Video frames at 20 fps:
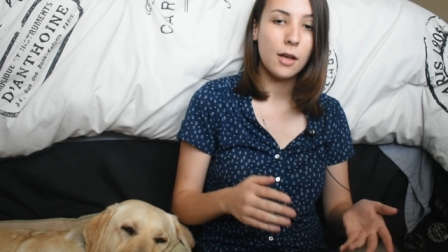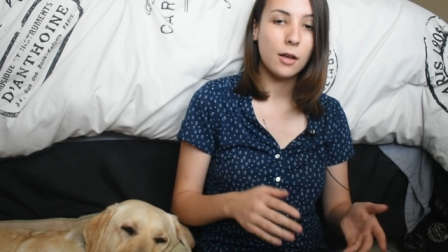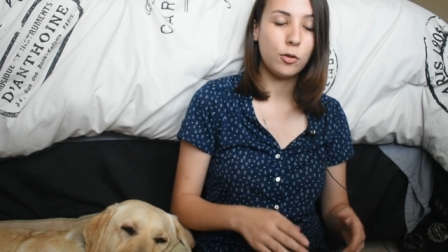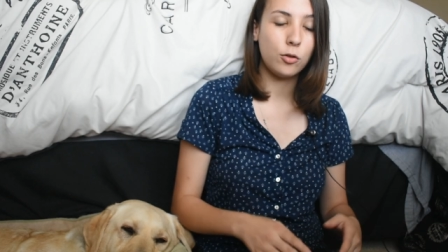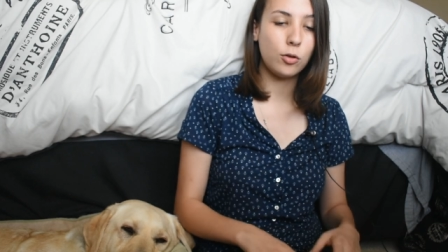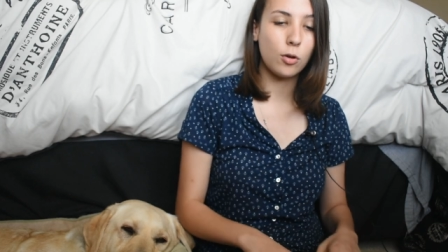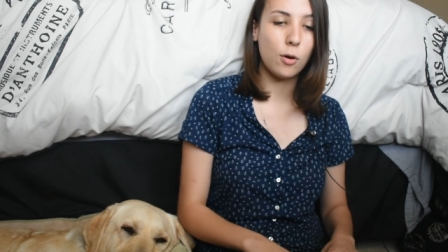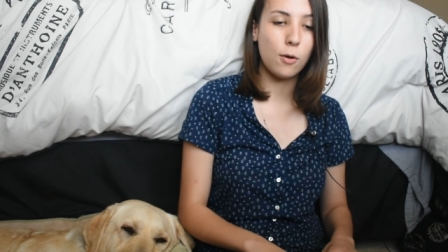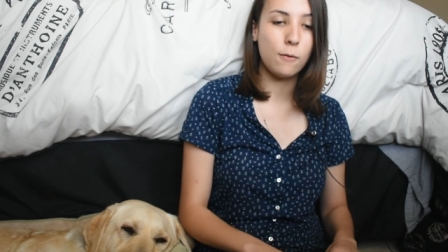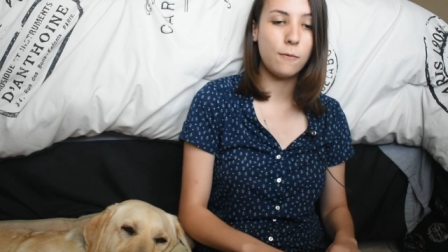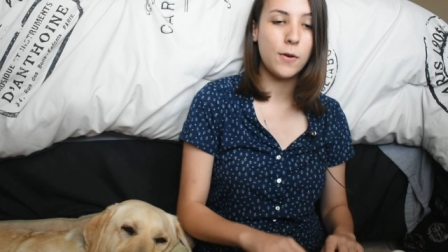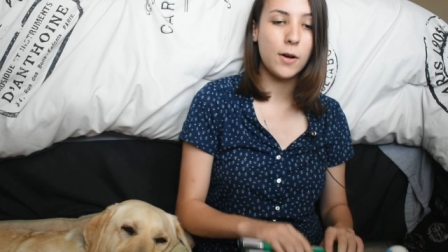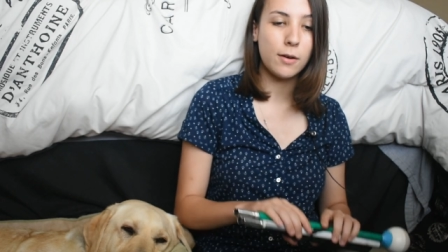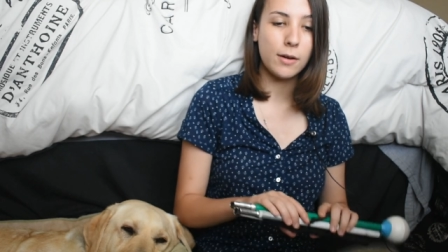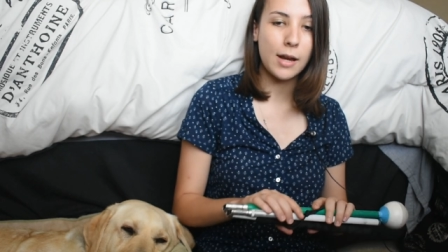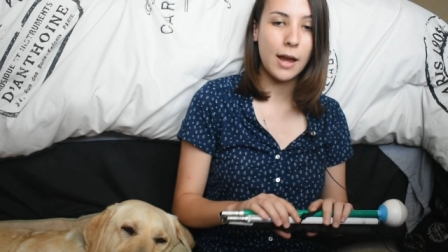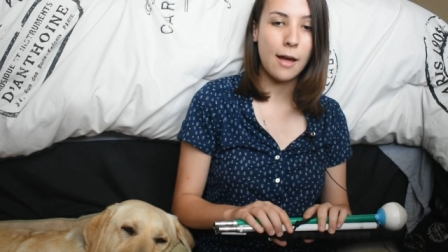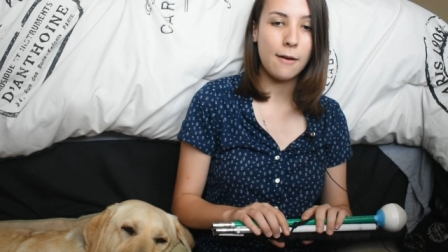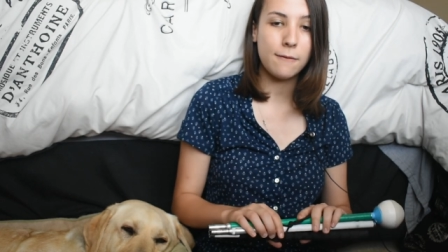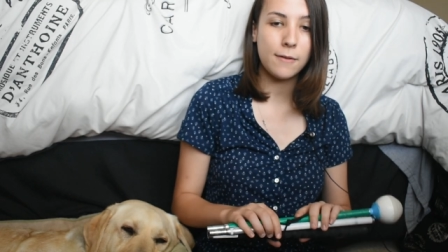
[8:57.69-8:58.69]
So
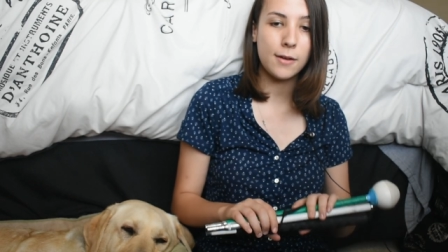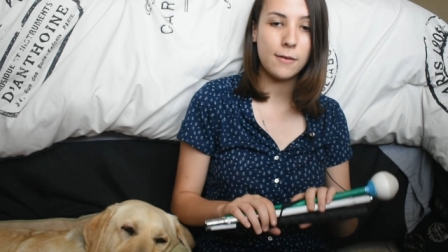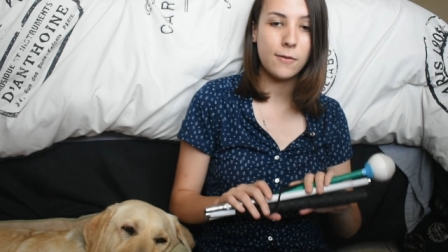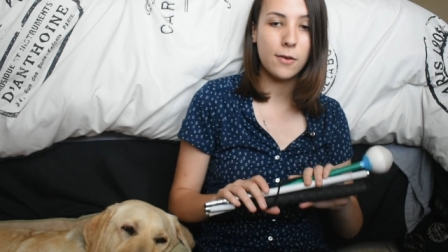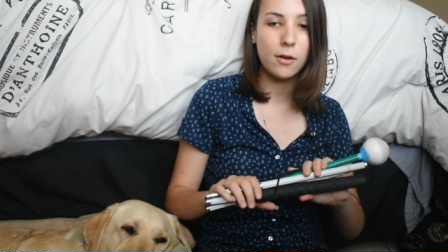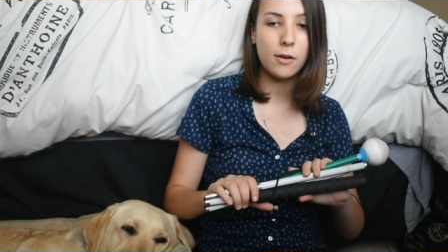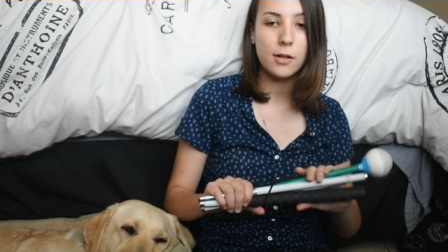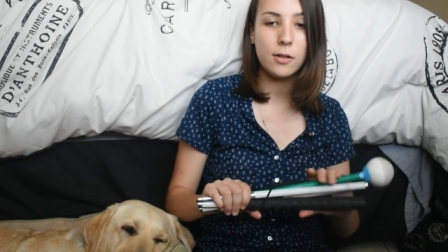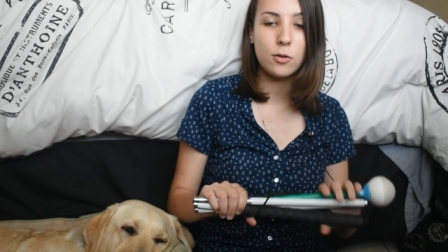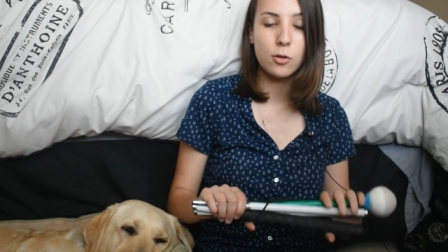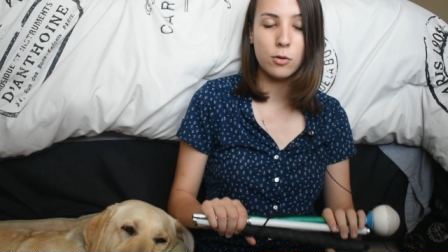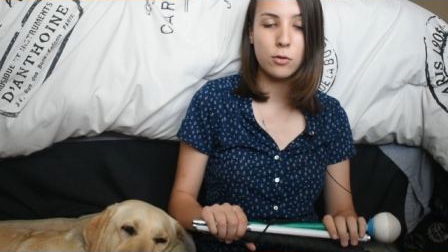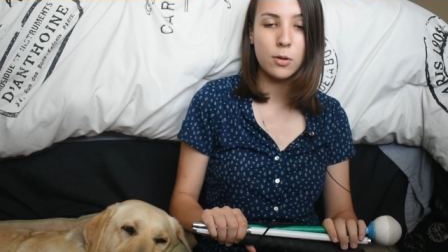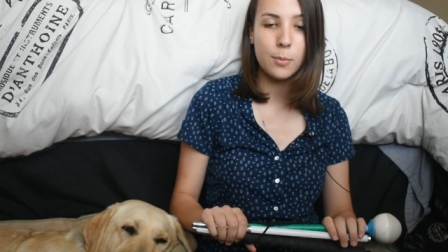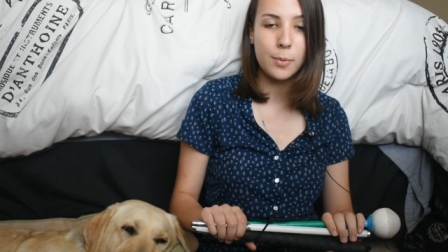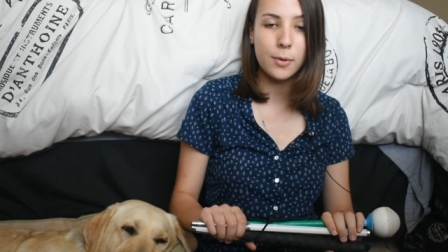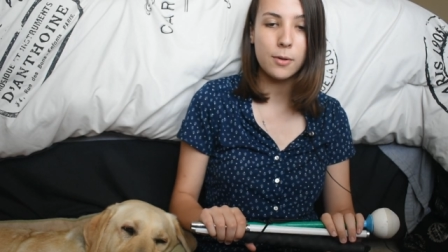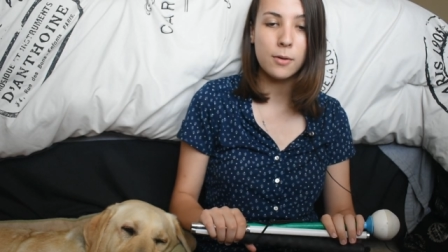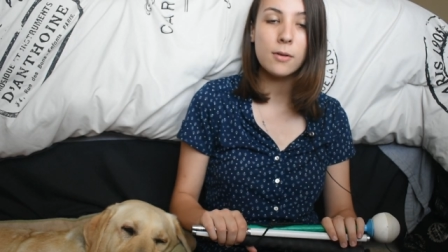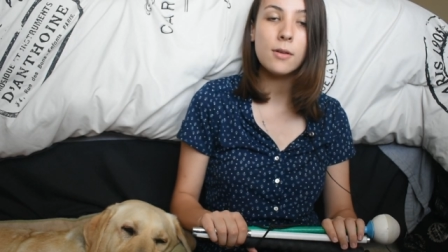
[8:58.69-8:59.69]
very heavy, very
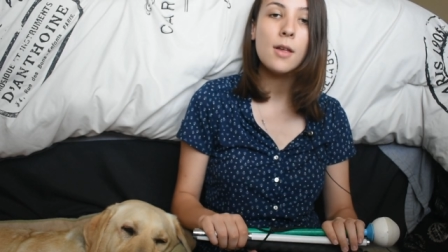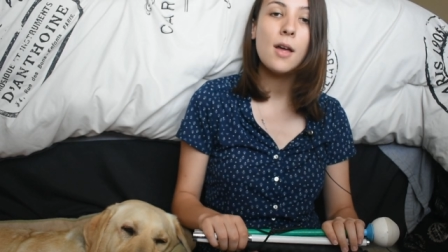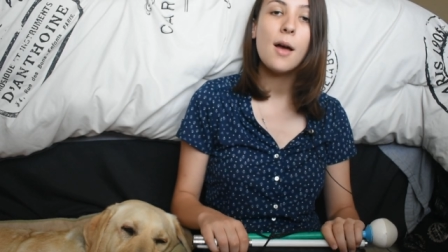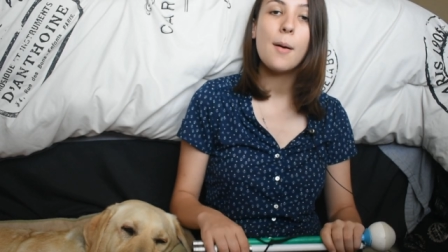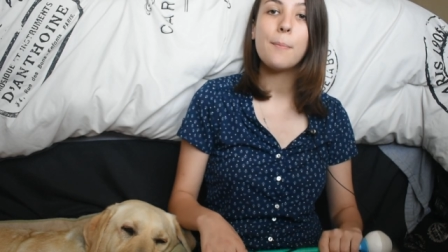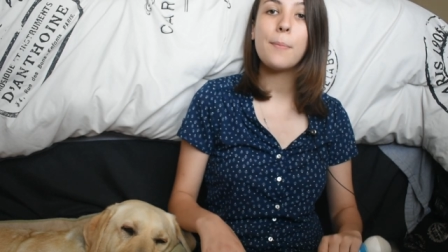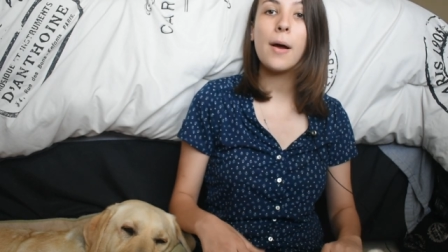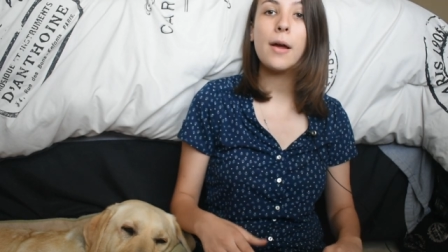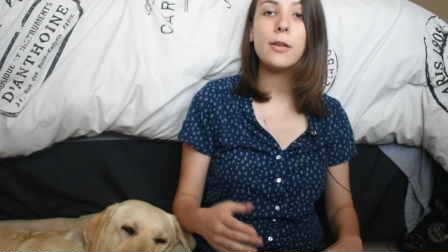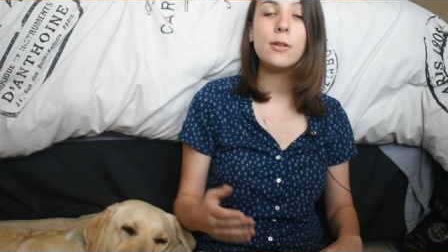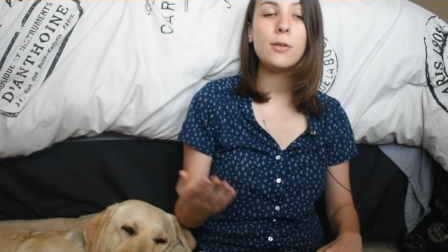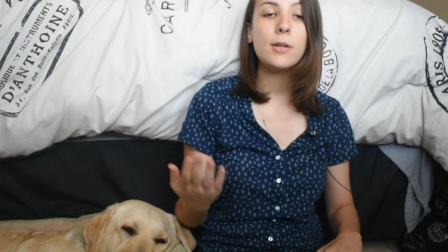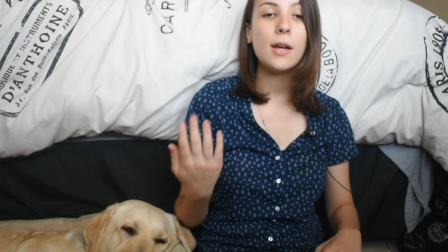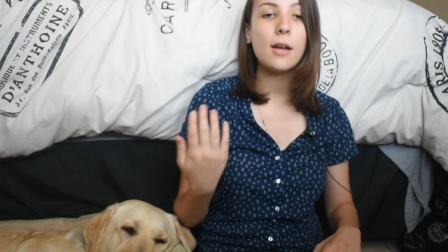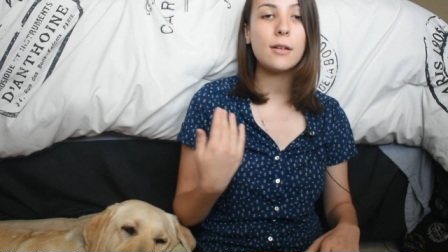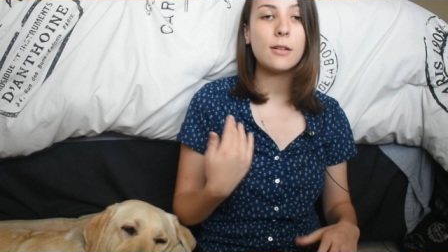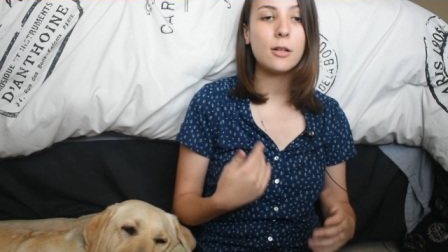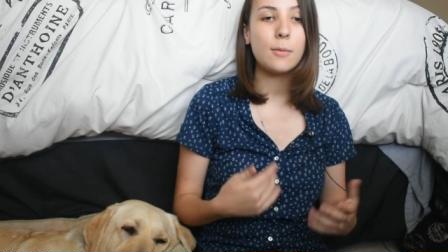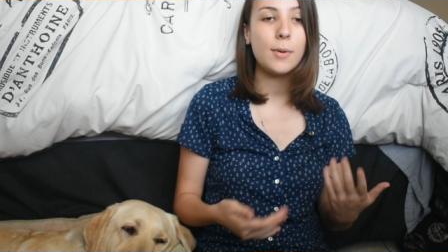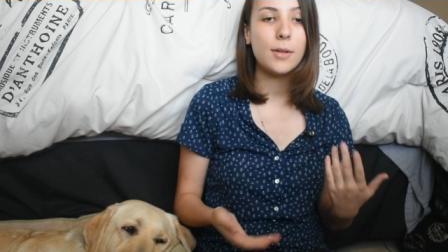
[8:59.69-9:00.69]
durable, but you
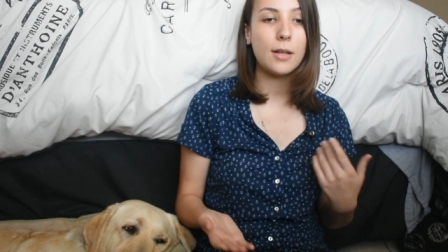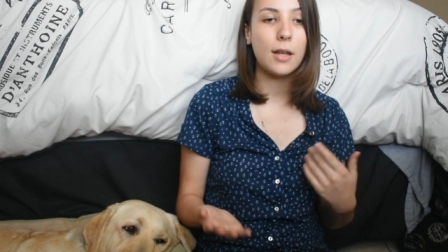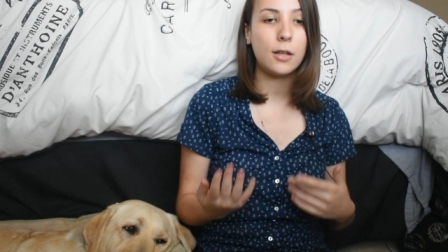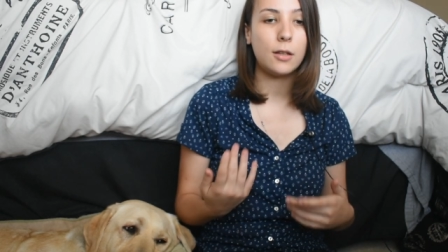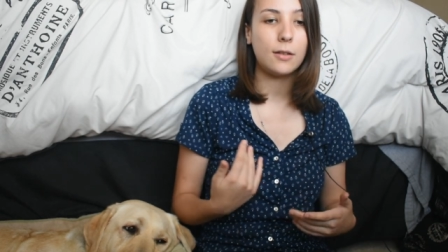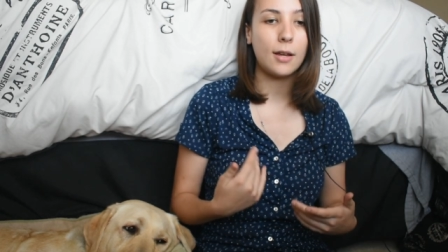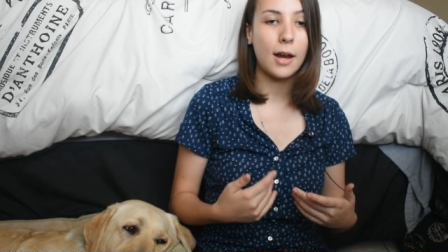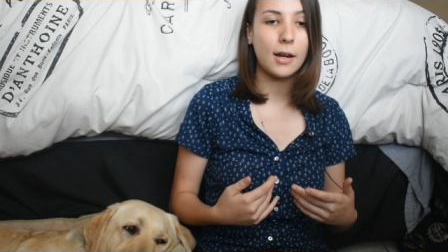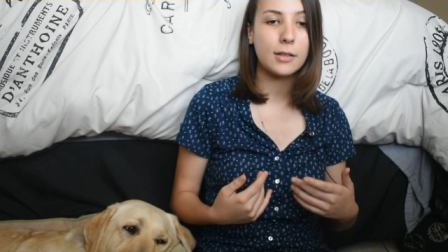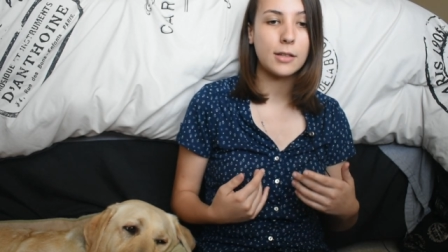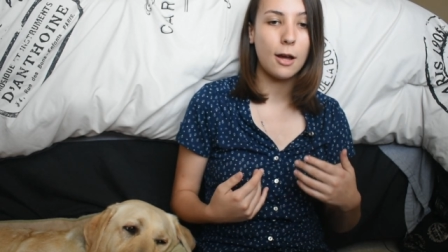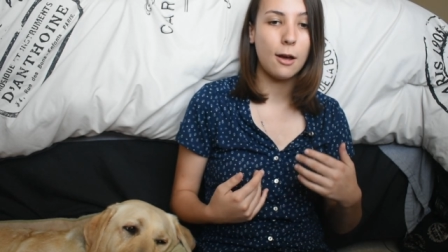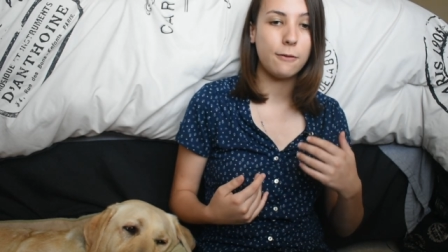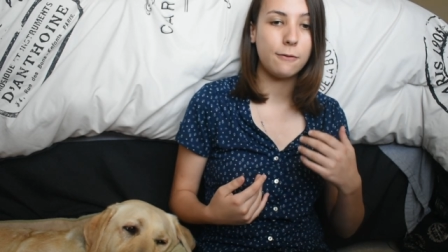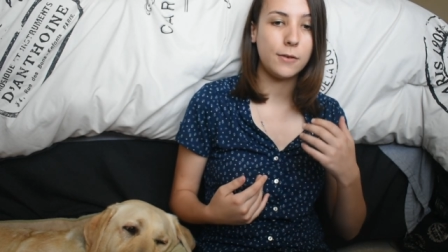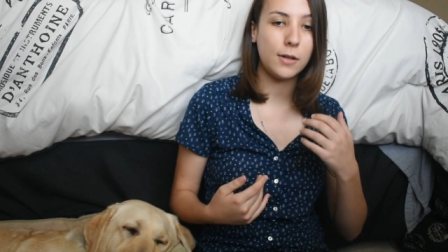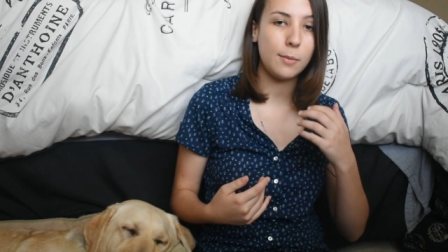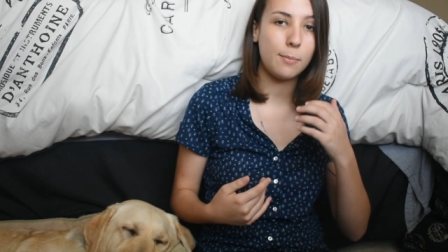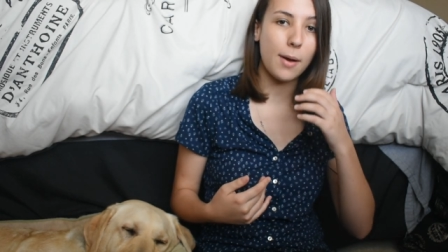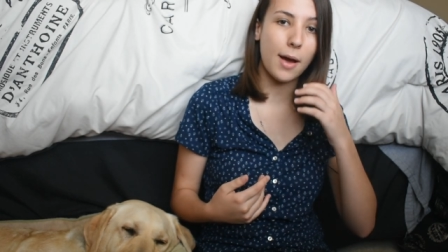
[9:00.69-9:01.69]
get a little bit less tactile
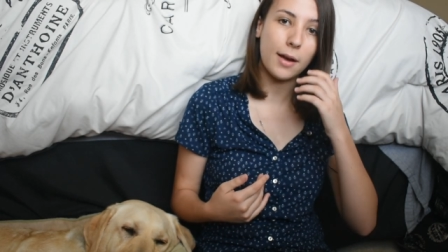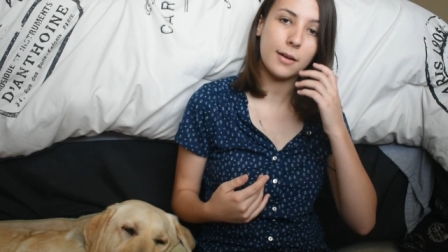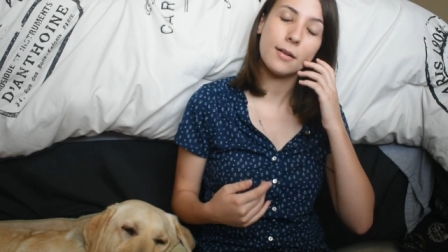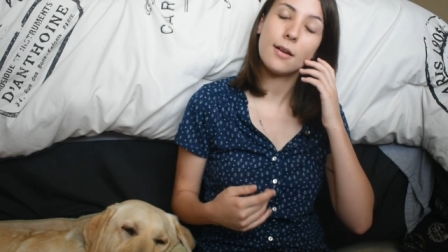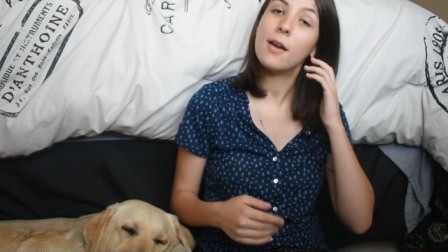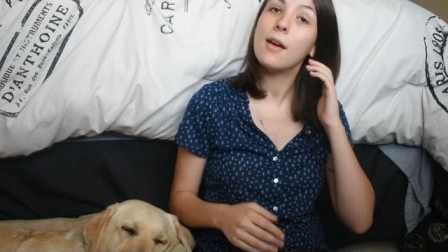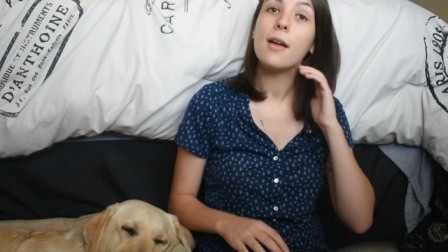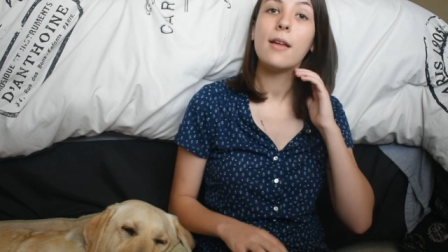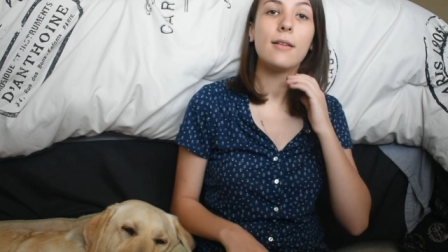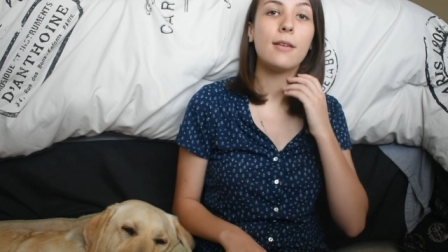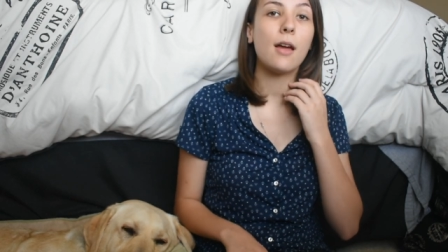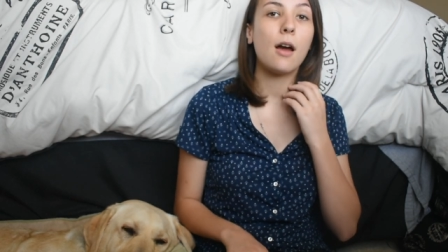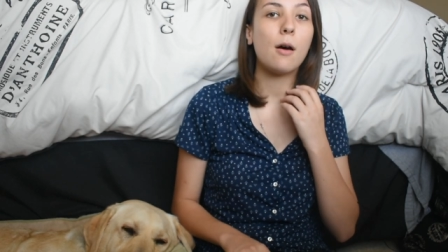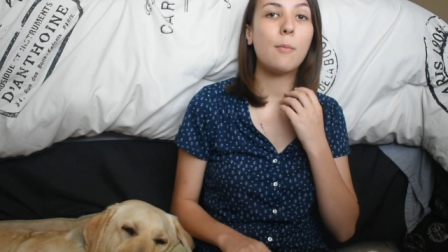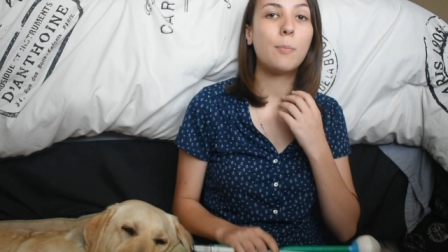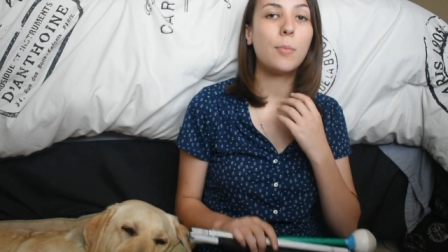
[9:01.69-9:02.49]
feedback. Now,